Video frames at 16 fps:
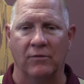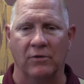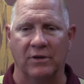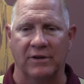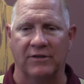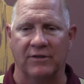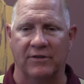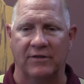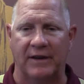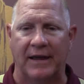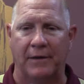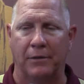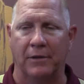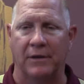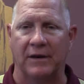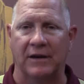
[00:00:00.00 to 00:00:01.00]
Really, just an
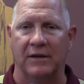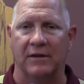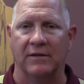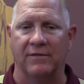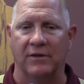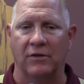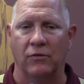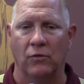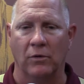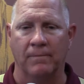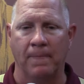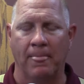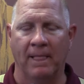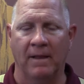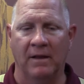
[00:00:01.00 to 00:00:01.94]
athletic individual.